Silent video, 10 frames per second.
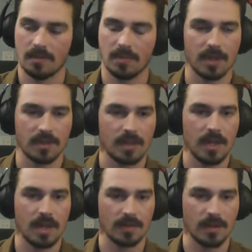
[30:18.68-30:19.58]
But
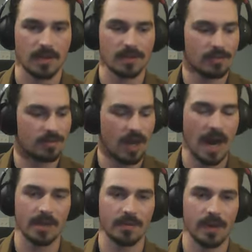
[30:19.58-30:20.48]
yeah, I
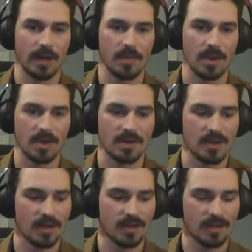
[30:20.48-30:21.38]
highly recommend
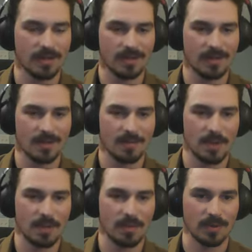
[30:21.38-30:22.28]

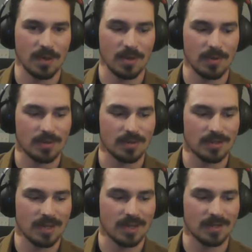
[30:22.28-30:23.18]
people go and
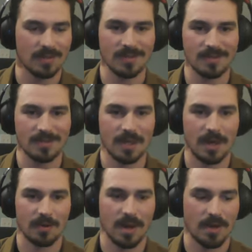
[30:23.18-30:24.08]
just kind of
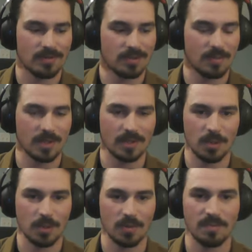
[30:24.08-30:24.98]
scat around some of the
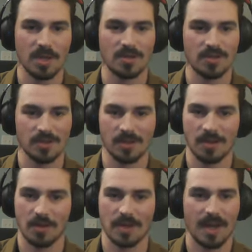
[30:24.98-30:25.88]
local beaches in
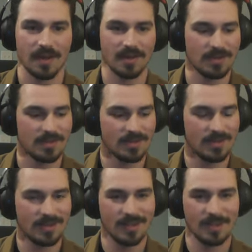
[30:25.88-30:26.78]
Kodiak, because
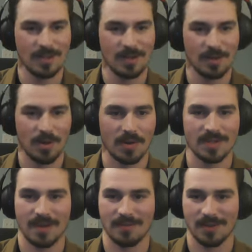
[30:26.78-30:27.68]
you don't always
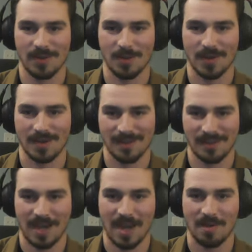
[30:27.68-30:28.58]
have to go to
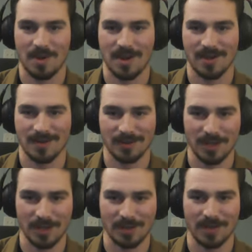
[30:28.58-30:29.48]
Katmai or
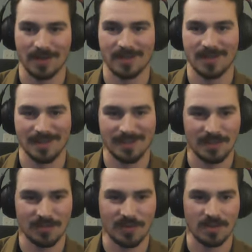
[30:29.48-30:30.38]
Lake Clark
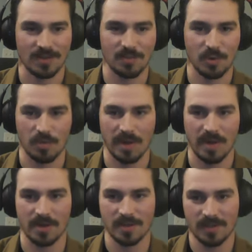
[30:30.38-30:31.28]
to find some cool
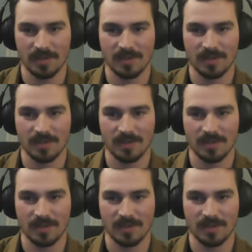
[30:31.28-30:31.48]
bears.